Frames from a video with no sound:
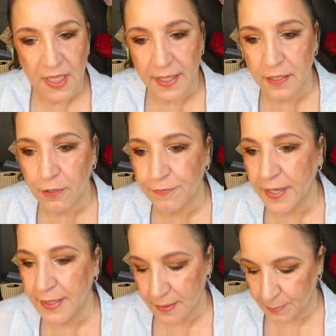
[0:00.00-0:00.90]
in your
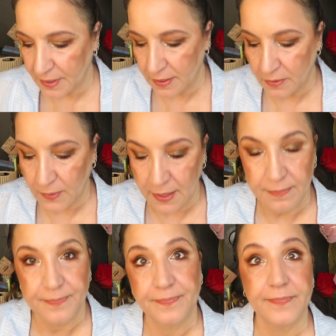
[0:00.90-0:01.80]
face, but you know
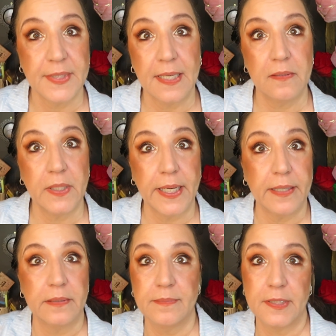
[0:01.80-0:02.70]
what? I don't
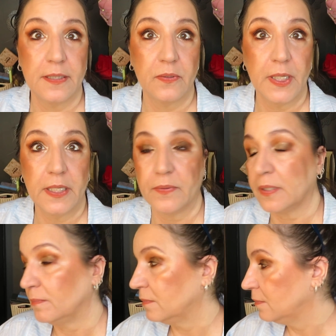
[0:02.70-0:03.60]
care. I'm not going
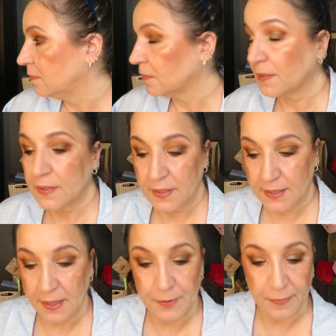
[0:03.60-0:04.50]
anywhere
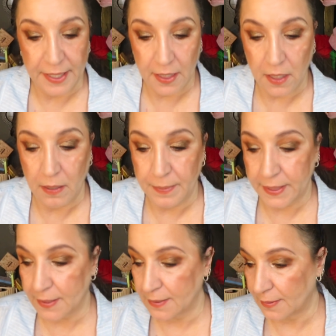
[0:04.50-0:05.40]
except to my car
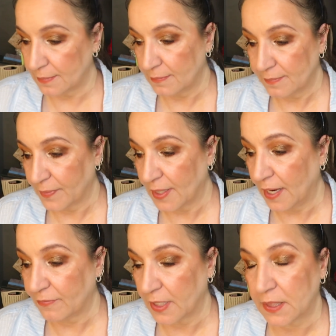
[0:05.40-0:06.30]
because I
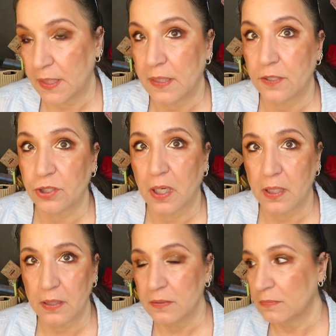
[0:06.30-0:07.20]
have to clean the trunk.